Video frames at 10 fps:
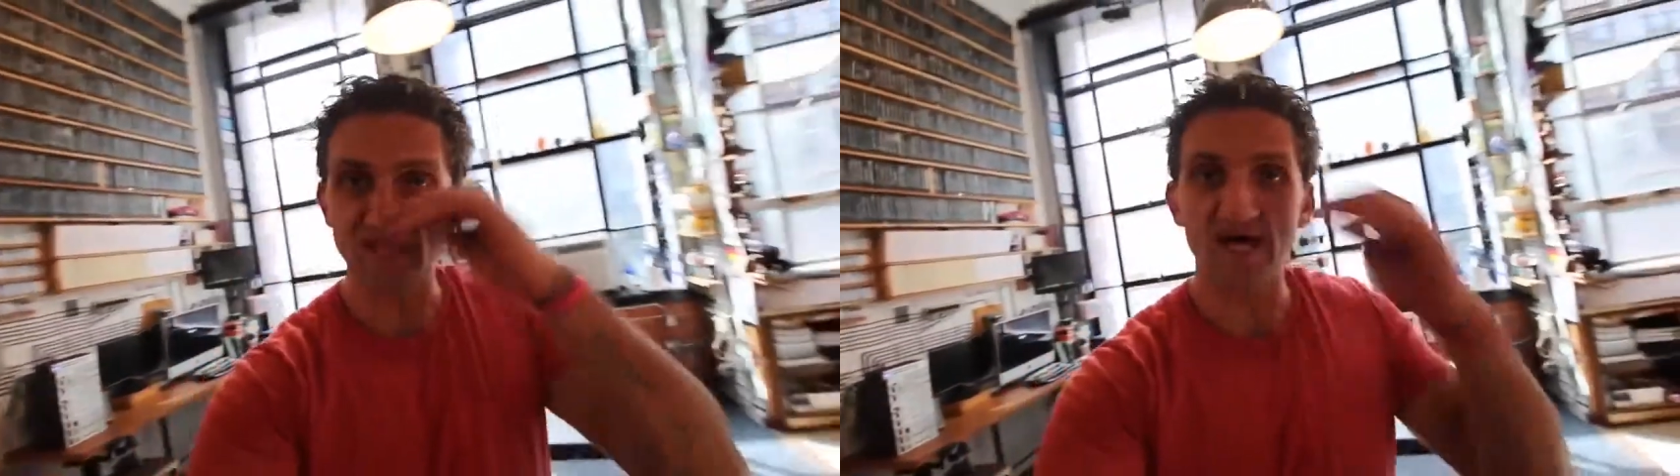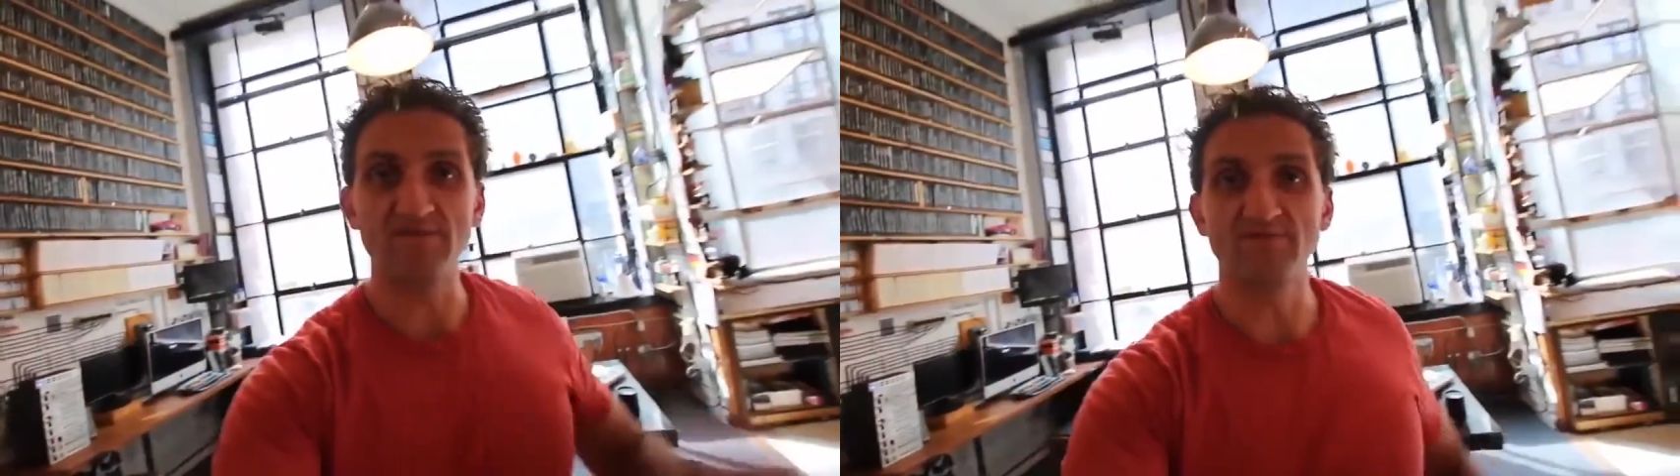
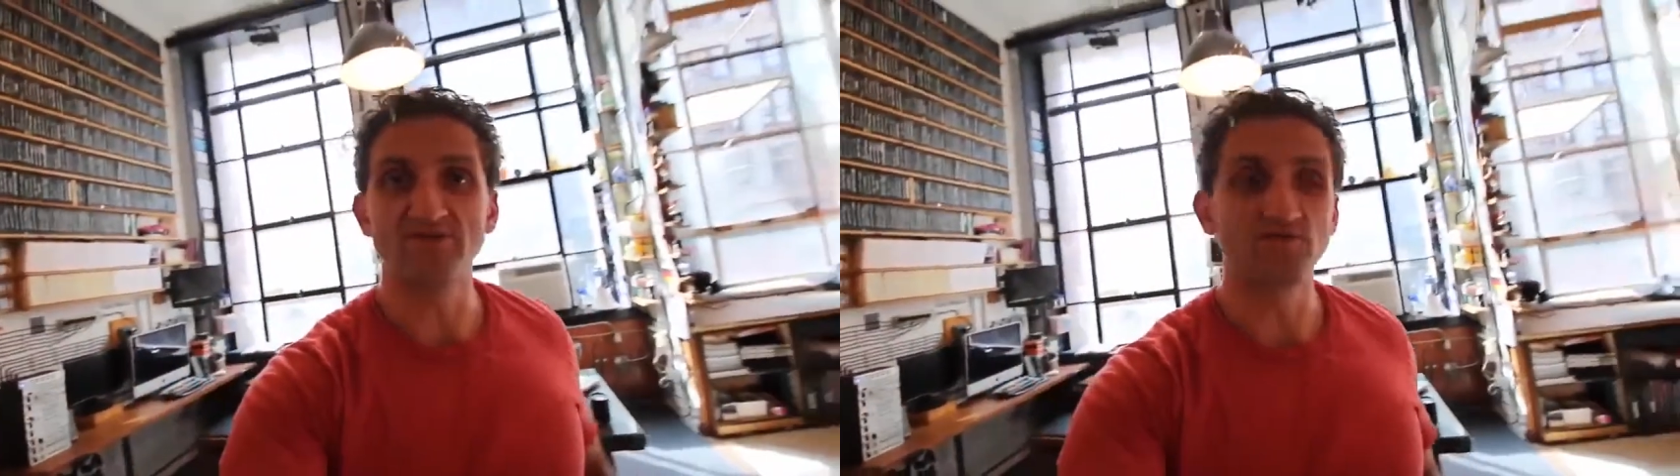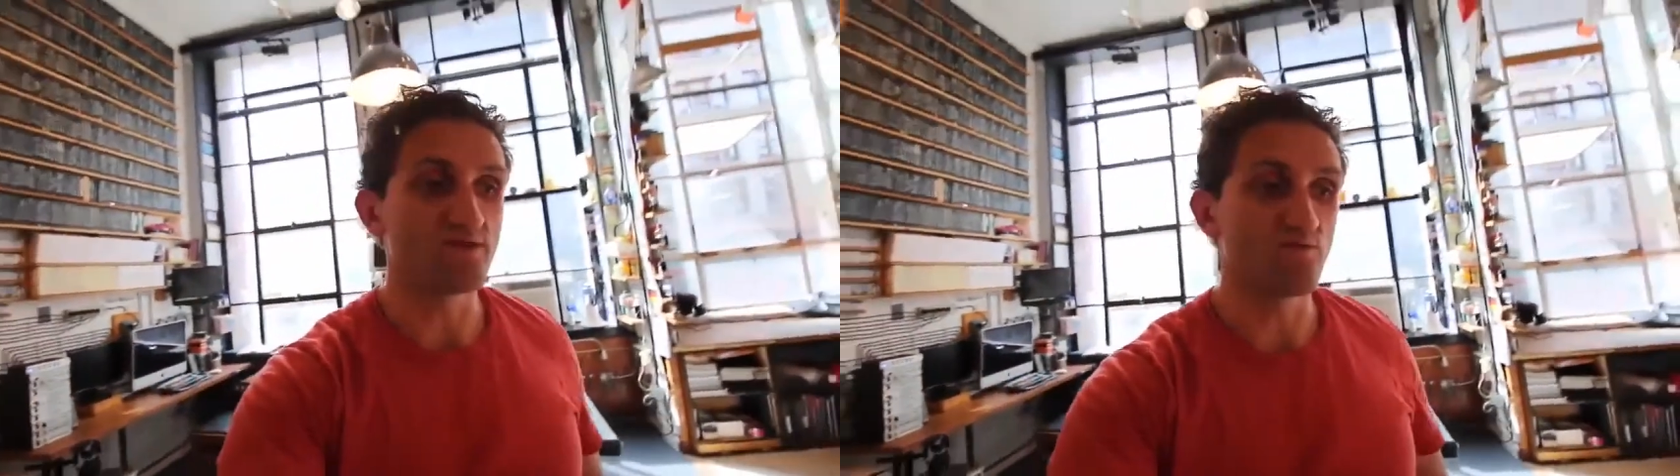line
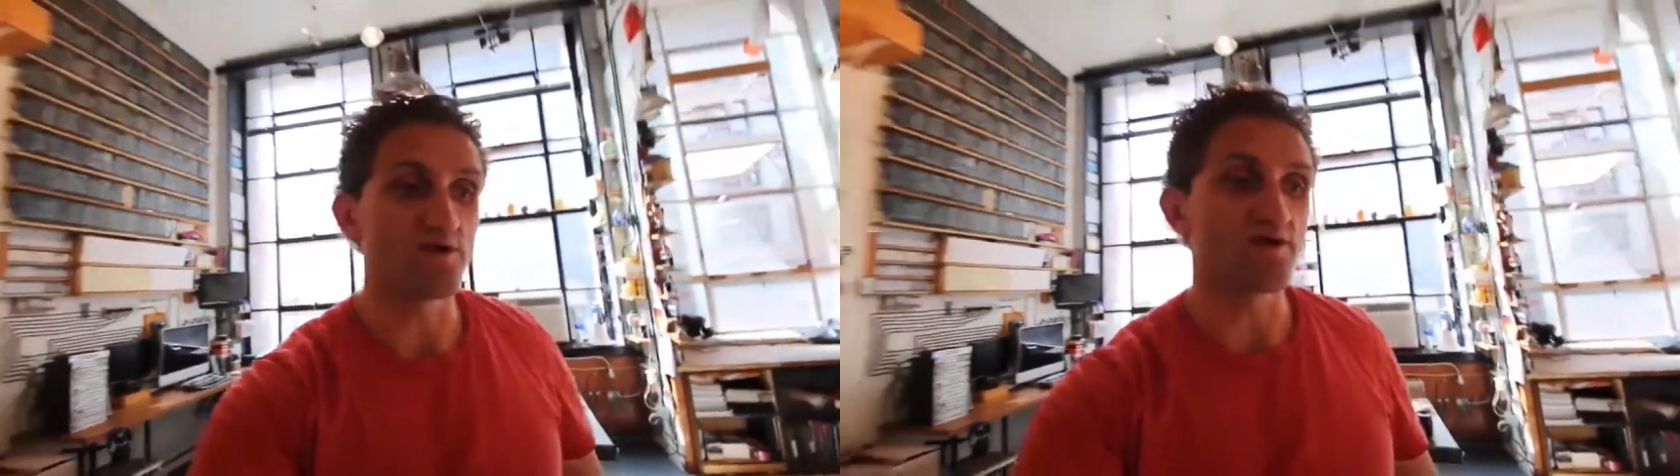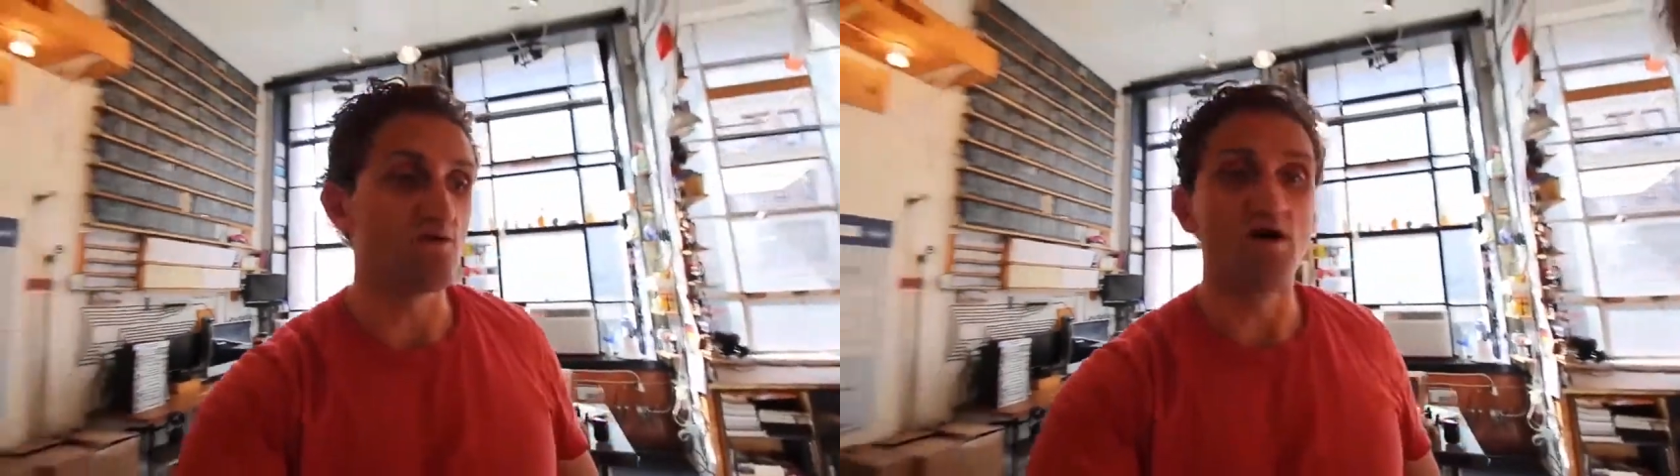between
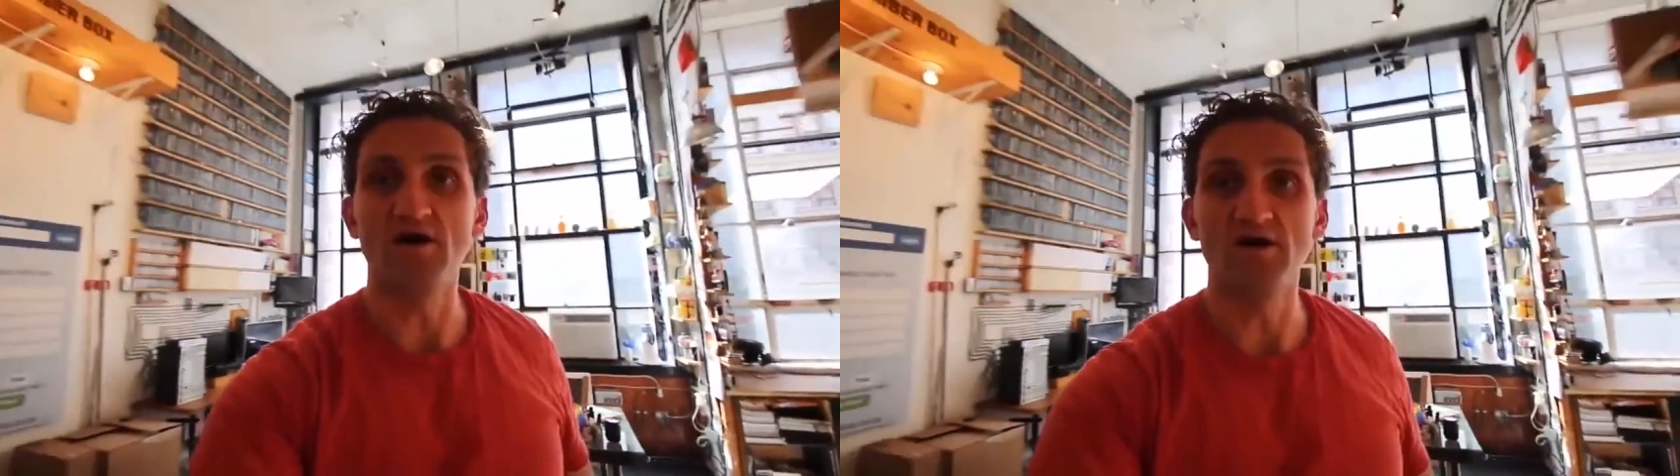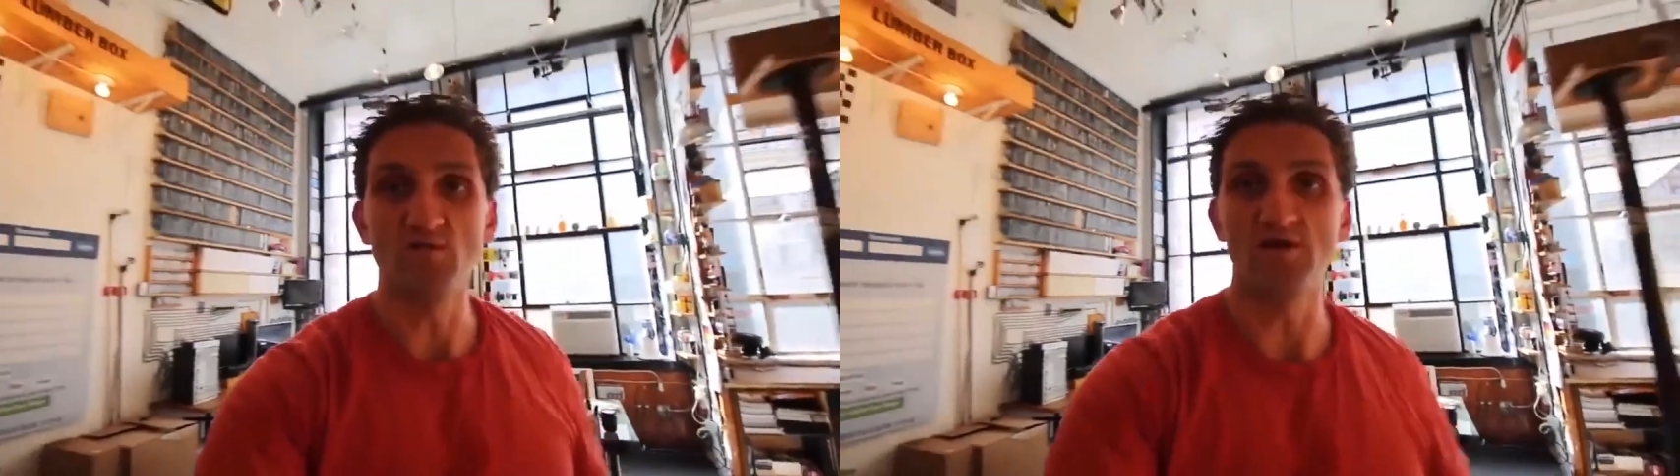where you
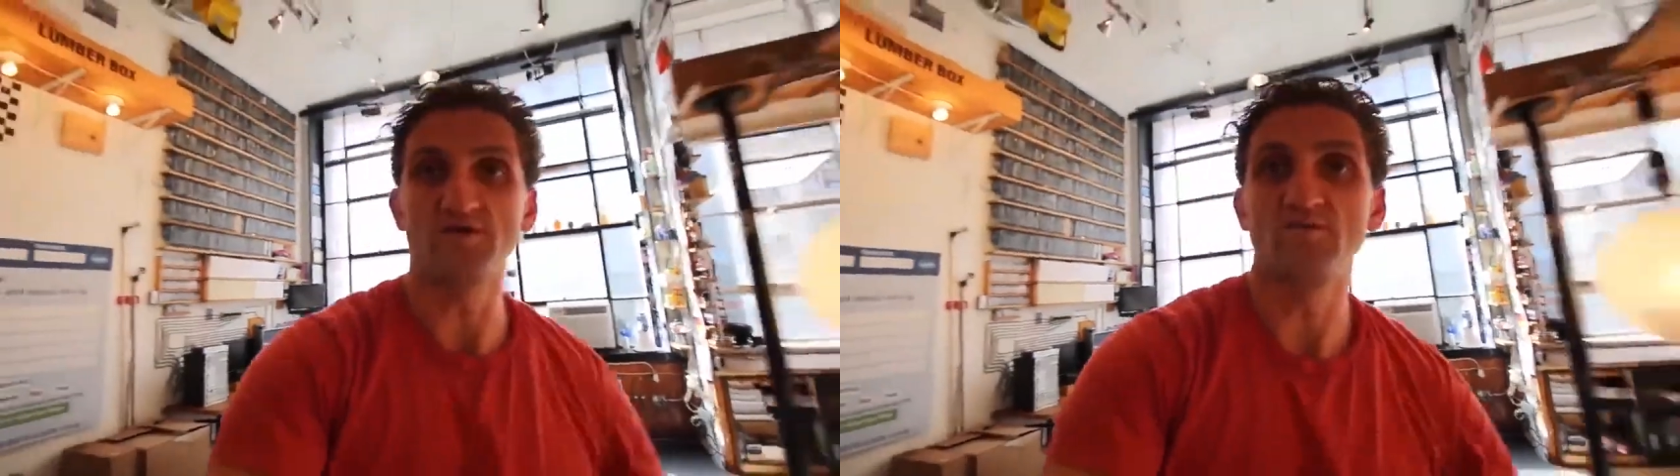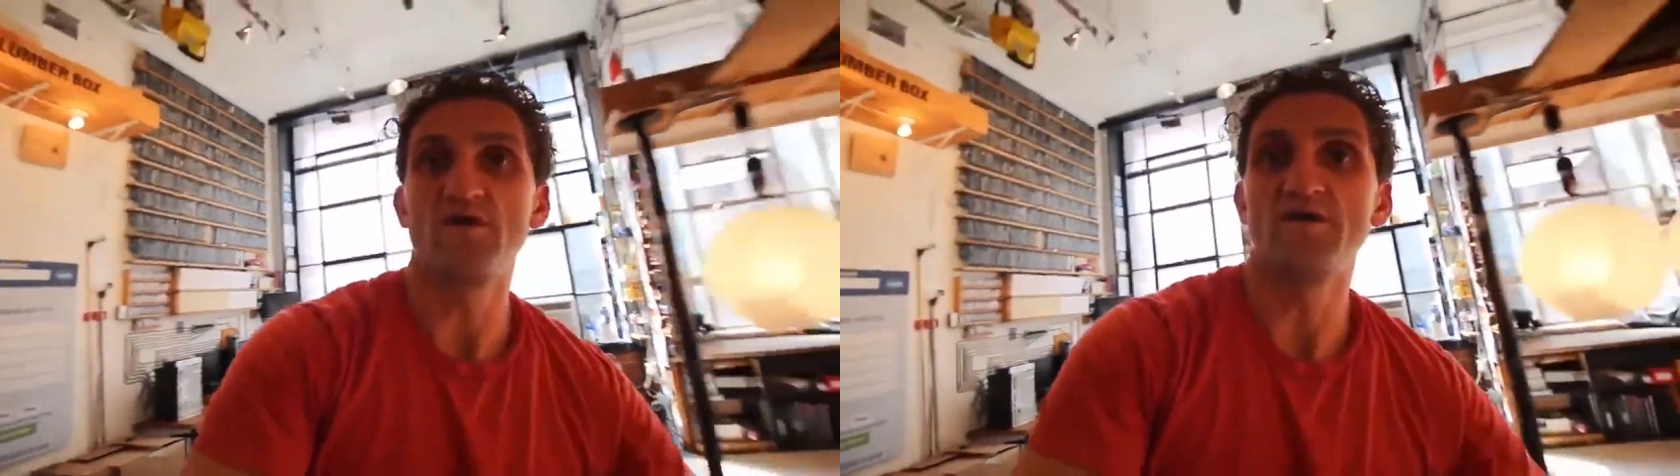are and where
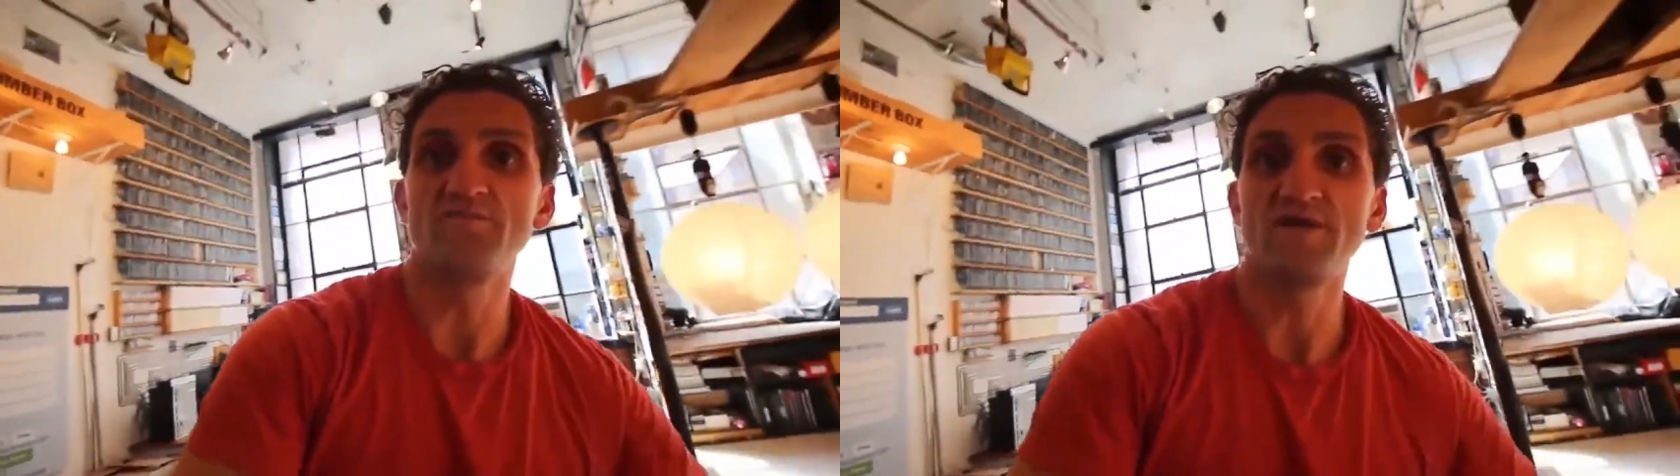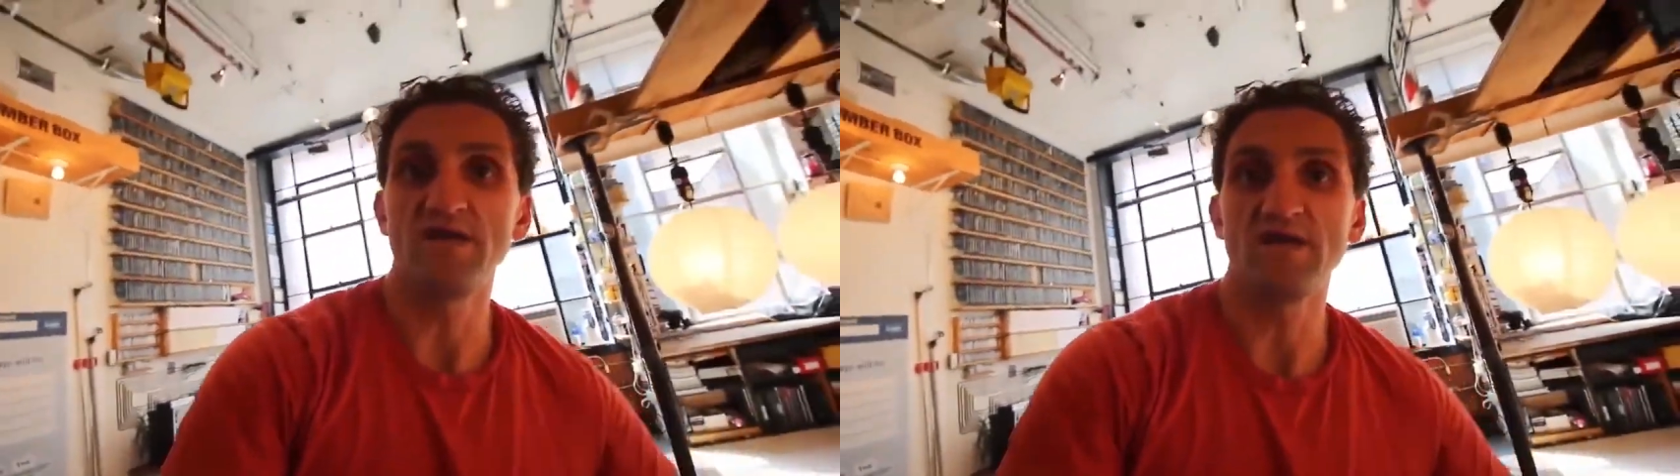you want to
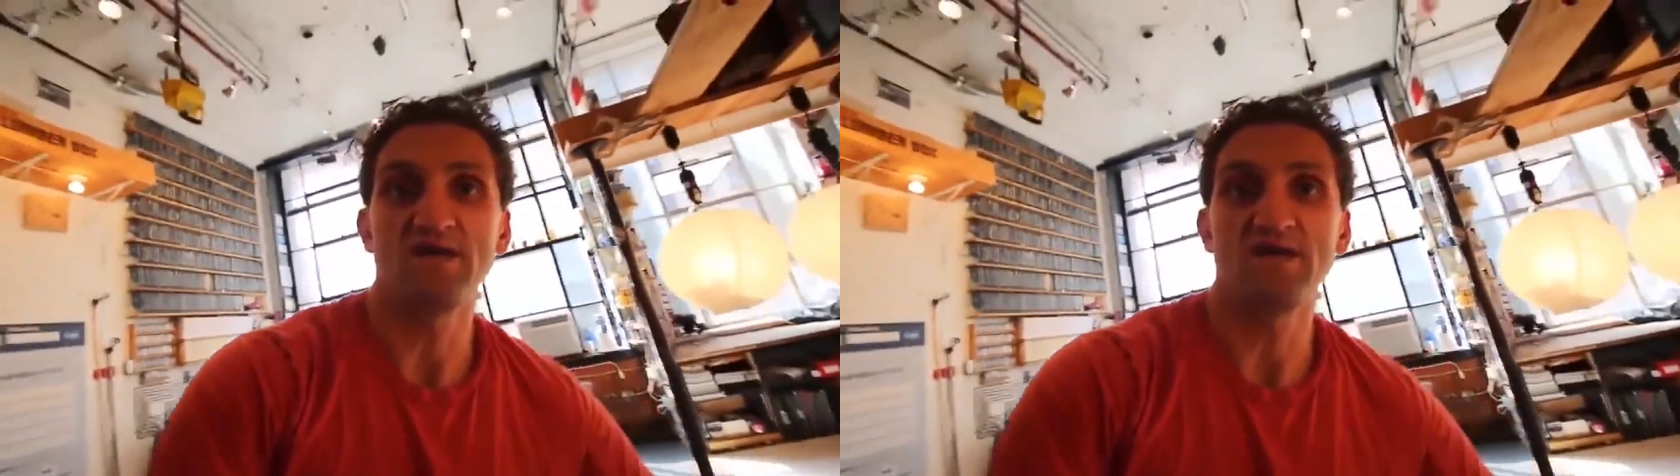be